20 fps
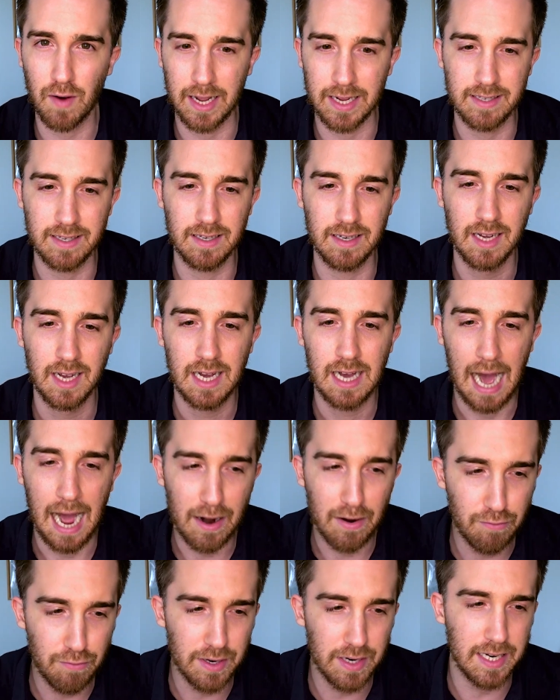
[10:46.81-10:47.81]
I
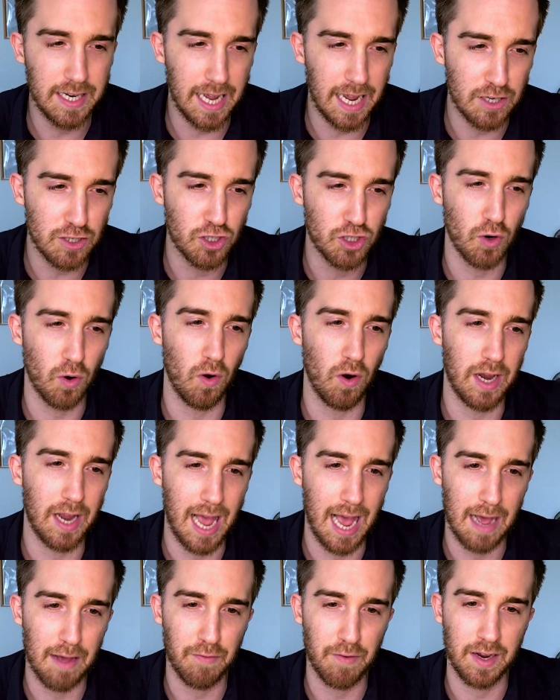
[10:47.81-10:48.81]
really enjoy
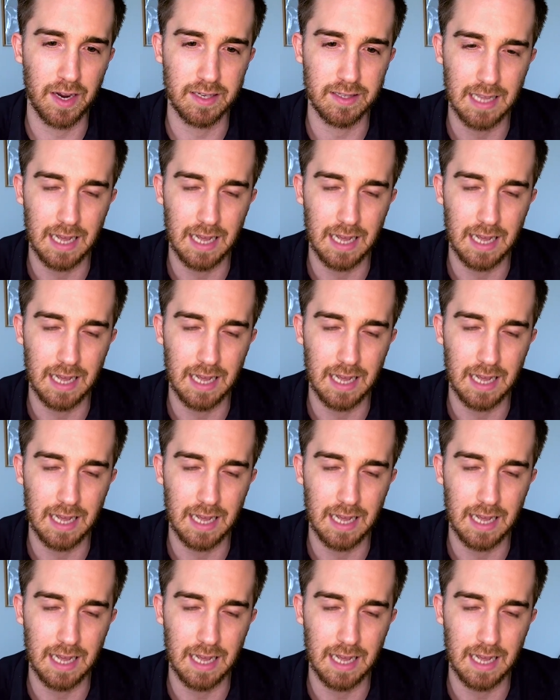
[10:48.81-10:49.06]
having